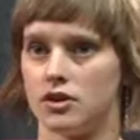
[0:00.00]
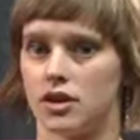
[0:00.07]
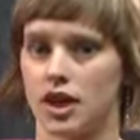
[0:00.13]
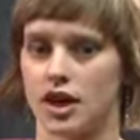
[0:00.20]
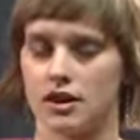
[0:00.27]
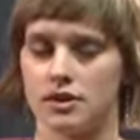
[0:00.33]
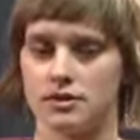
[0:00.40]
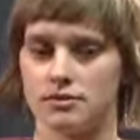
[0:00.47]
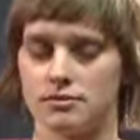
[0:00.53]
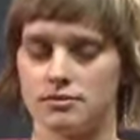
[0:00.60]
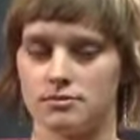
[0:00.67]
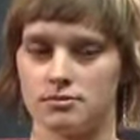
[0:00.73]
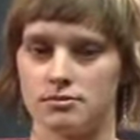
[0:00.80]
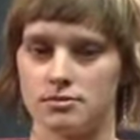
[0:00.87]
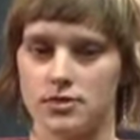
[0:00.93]
like
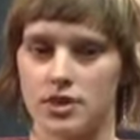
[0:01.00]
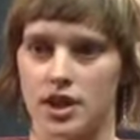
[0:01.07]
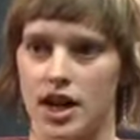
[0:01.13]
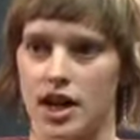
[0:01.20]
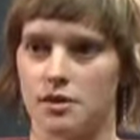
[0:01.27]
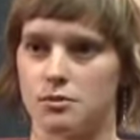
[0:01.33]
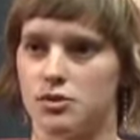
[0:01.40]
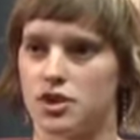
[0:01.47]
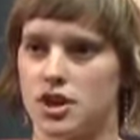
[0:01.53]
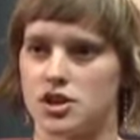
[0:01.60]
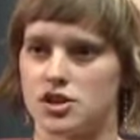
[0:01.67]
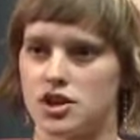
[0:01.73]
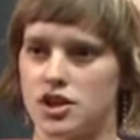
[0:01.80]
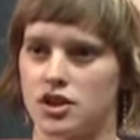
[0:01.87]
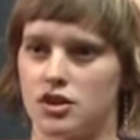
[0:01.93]

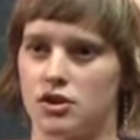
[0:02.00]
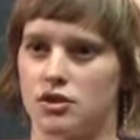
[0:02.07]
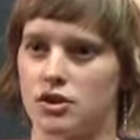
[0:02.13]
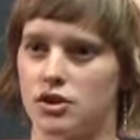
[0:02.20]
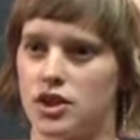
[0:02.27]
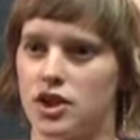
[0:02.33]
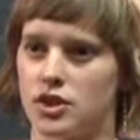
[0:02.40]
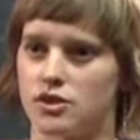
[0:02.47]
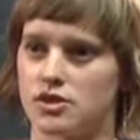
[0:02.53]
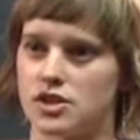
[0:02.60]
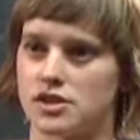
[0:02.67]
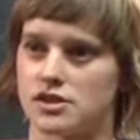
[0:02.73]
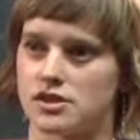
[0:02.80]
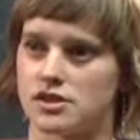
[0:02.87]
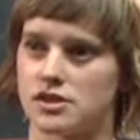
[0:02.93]
admiration or,
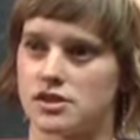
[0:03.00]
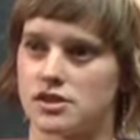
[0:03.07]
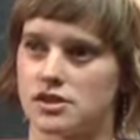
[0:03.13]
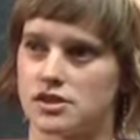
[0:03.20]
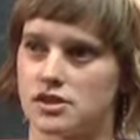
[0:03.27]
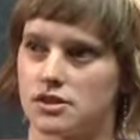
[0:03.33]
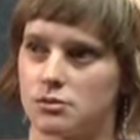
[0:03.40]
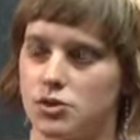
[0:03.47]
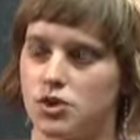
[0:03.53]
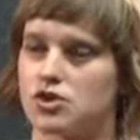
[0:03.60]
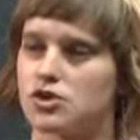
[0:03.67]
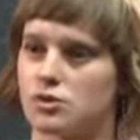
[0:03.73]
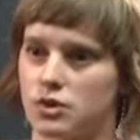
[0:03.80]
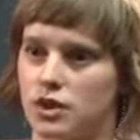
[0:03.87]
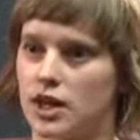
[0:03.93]
just
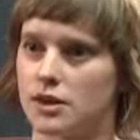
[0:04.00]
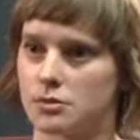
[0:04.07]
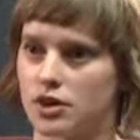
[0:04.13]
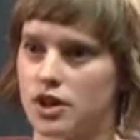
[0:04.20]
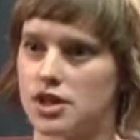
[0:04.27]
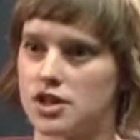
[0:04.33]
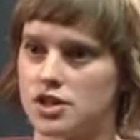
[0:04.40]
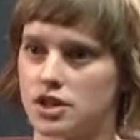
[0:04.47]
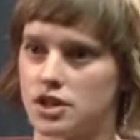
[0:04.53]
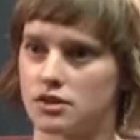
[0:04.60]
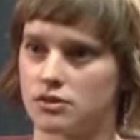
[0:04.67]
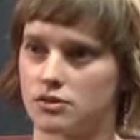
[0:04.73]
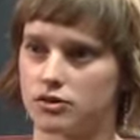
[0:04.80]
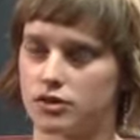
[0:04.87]
mutual admiration